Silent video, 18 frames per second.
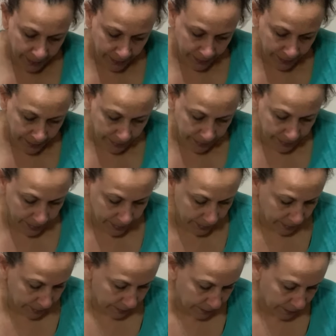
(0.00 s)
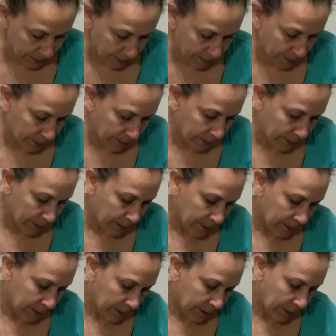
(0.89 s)
is
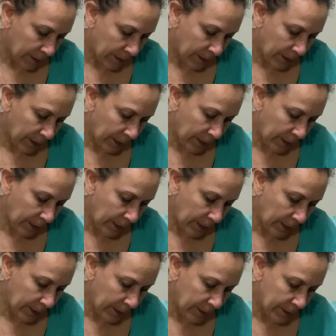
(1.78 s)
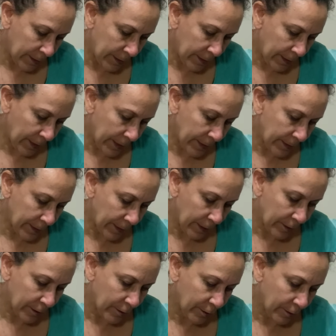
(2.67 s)
a size
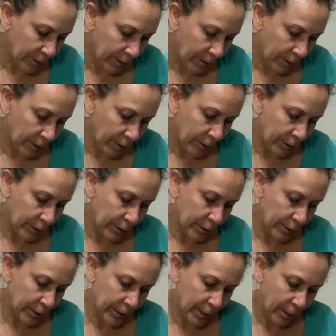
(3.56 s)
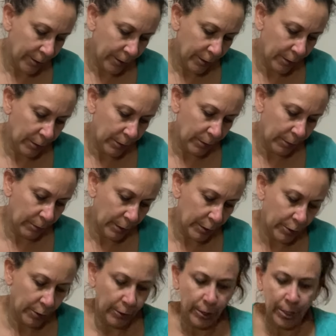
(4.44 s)
extra large. It's called the Crusher